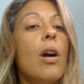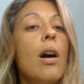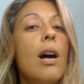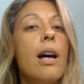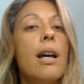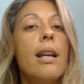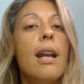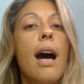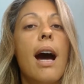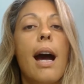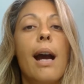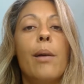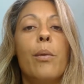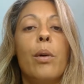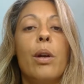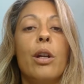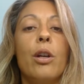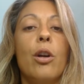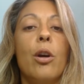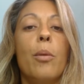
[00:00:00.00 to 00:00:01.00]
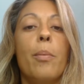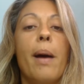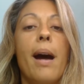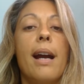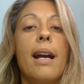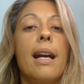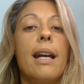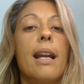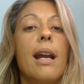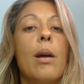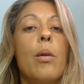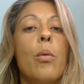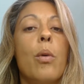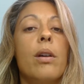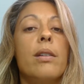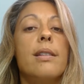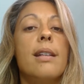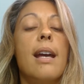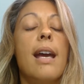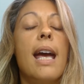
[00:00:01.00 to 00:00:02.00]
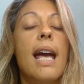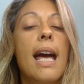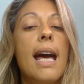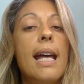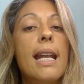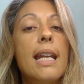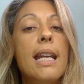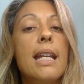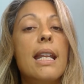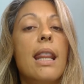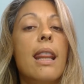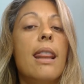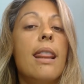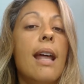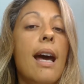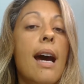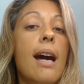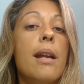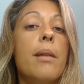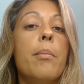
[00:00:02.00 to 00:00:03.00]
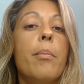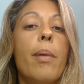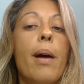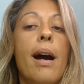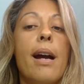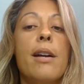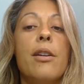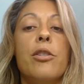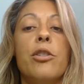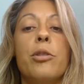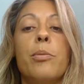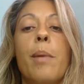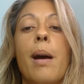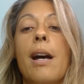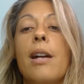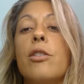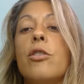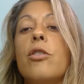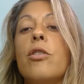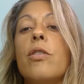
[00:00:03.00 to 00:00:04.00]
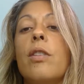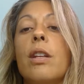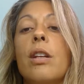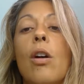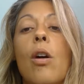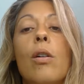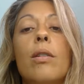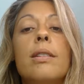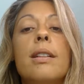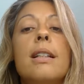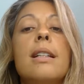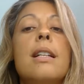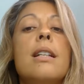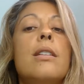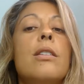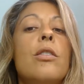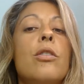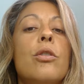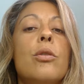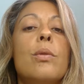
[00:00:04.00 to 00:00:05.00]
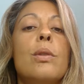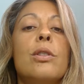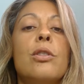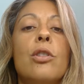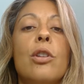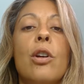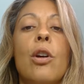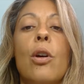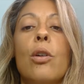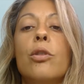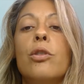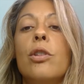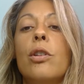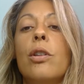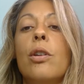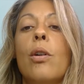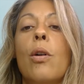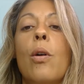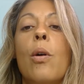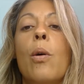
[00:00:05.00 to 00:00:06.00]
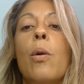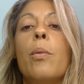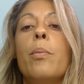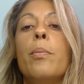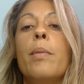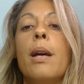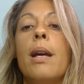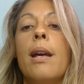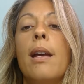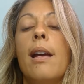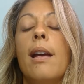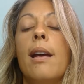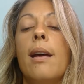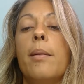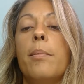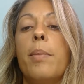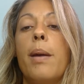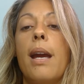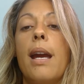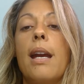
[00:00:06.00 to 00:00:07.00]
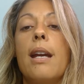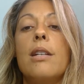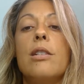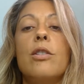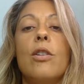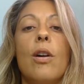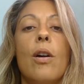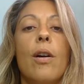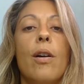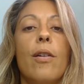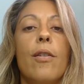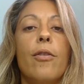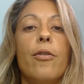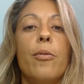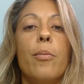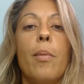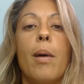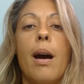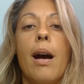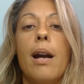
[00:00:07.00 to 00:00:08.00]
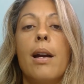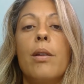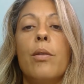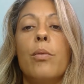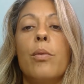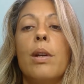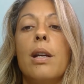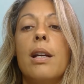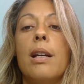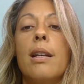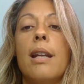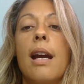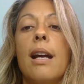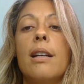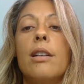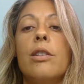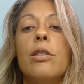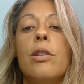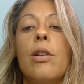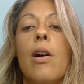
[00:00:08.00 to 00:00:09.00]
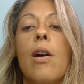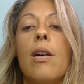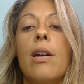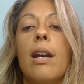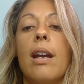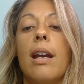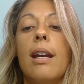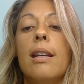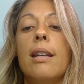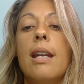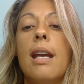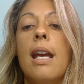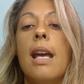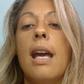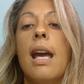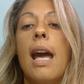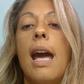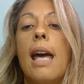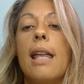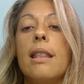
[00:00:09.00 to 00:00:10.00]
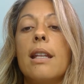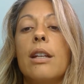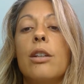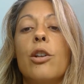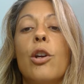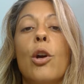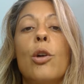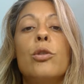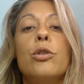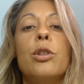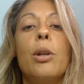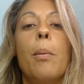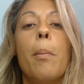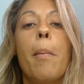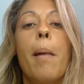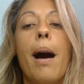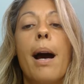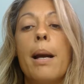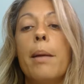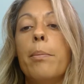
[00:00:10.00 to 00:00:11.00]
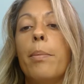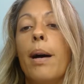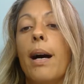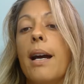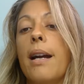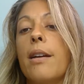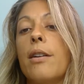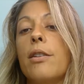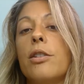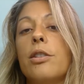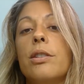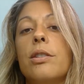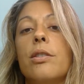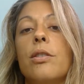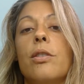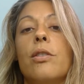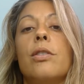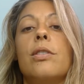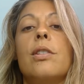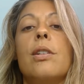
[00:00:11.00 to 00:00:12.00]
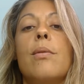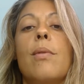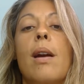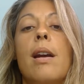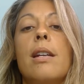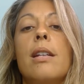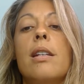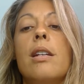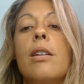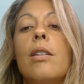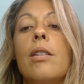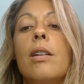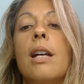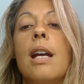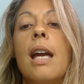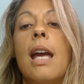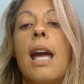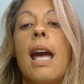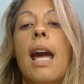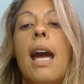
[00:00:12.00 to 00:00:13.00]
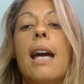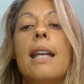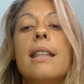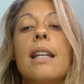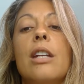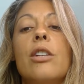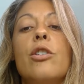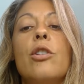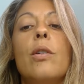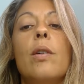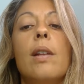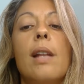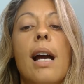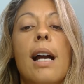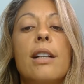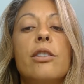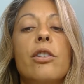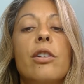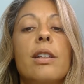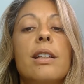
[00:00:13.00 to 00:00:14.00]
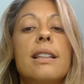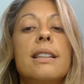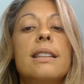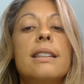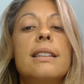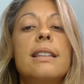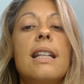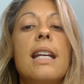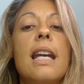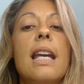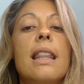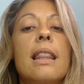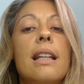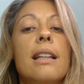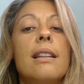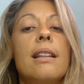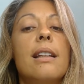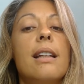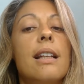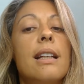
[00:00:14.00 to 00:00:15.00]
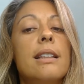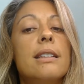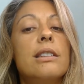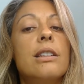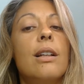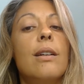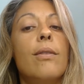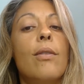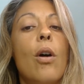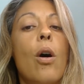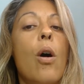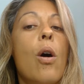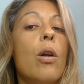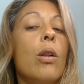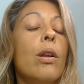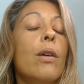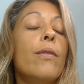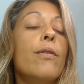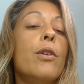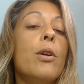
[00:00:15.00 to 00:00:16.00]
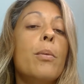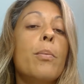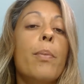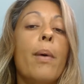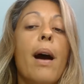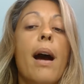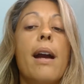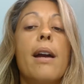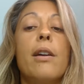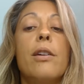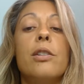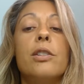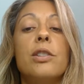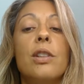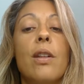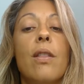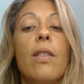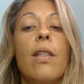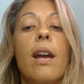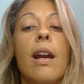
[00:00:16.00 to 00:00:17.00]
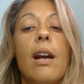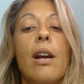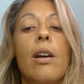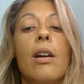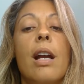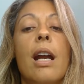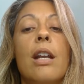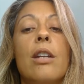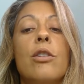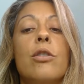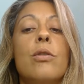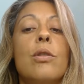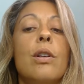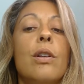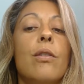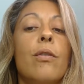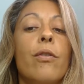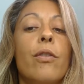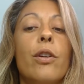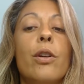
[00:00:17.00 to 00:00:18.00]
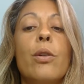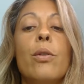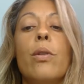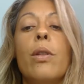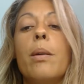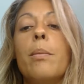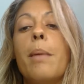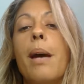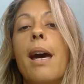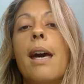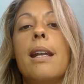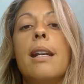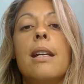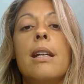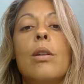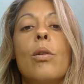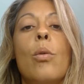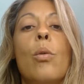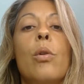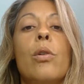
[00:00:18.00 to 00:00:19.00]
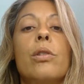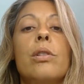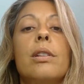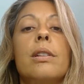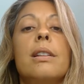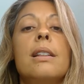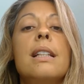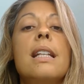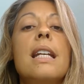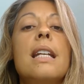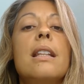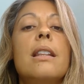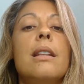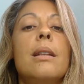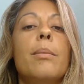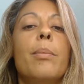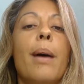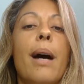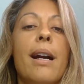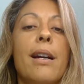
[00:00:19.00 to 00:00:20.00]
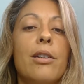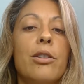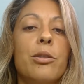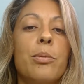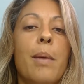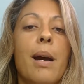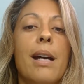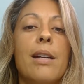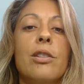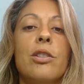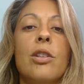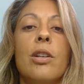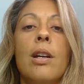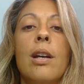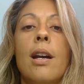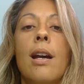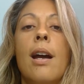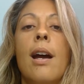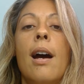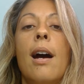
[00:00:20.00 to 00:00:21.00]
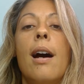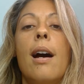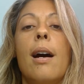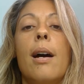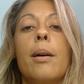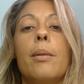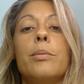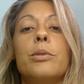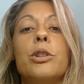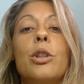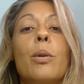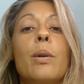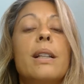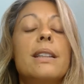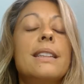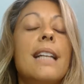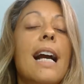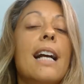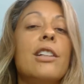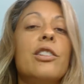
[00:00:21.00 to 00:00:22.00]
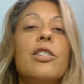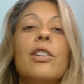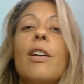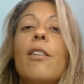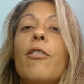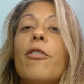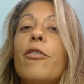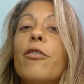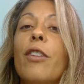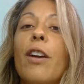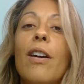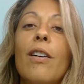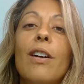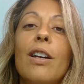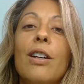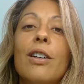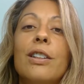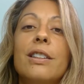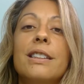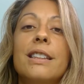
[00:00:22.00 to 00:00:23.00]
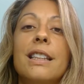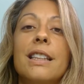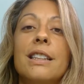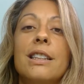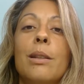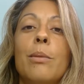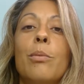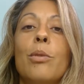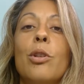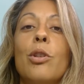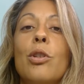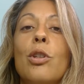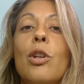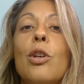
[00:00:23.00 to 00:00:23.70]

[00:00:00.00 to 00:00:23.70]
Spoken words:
on I want to go back and I want to edit that buyer's match, then all I need to do is to go to the home page of my Reconnect login and then go to my buyers. You'll see right here. And then you'll actually see the list of all of your buyers there, and you can view them, edit, or delete the buyer's match. So it's actually a very good system to